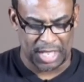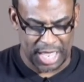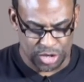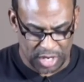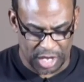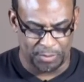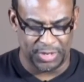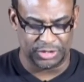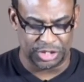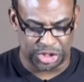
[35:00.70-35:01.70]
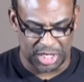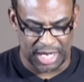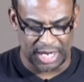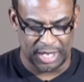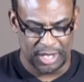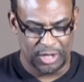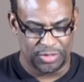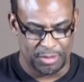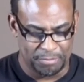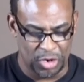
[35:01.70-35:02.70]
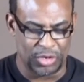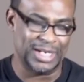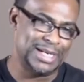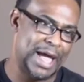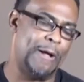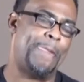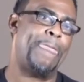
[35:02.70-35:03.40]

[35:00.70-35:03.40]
and you're helping to share the burden. Now